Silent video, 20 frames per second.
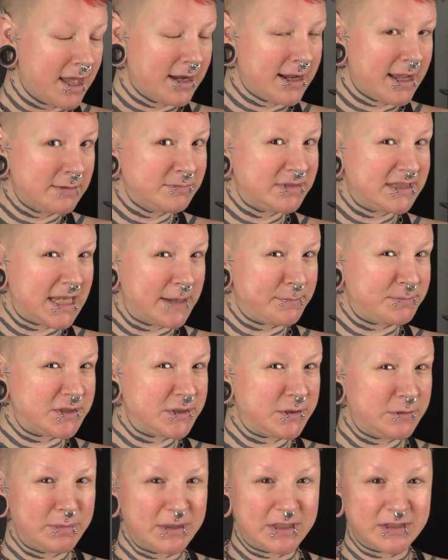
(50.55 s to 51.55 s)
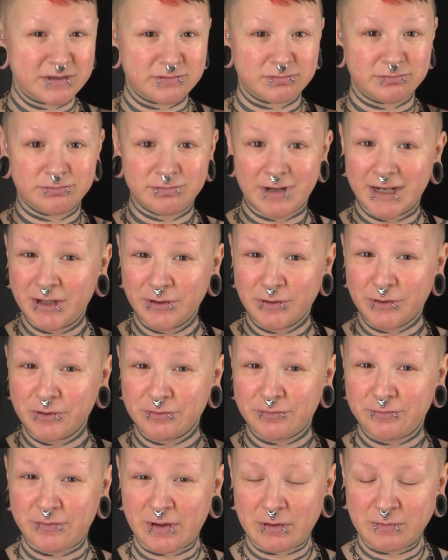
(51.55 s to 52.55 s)
And I am skeptical because regular
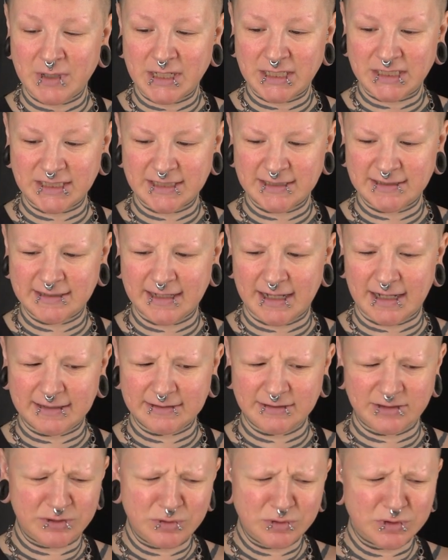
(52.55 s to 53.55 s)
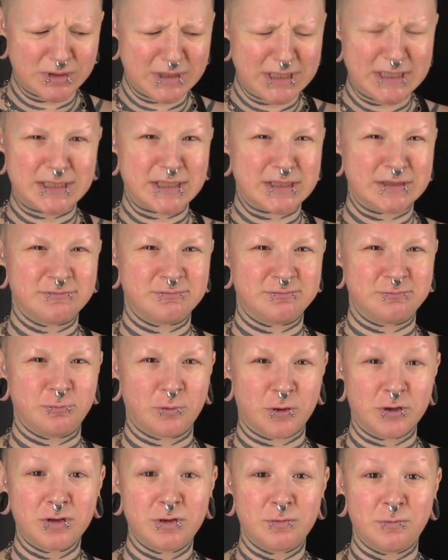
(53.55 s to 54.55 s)
foundation usually doesn't
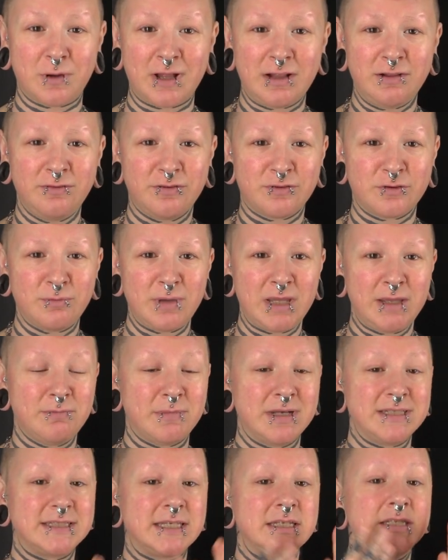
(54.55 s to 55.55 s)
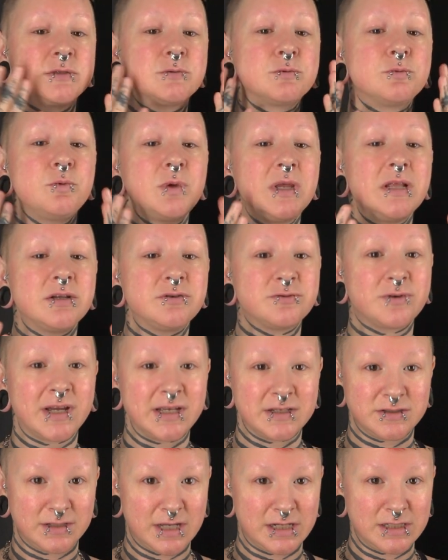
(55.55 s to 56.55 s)
work well for me. My skin is really dry,
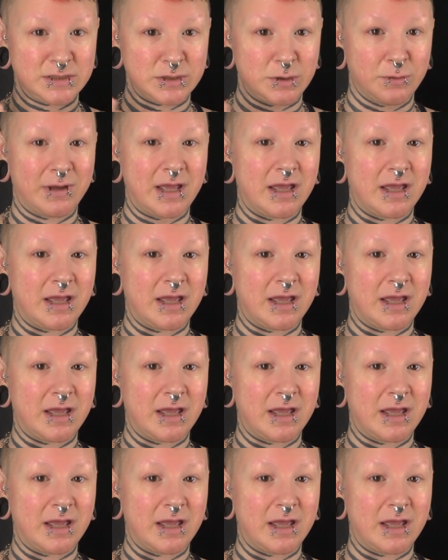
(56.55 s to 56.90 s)
as you guys know.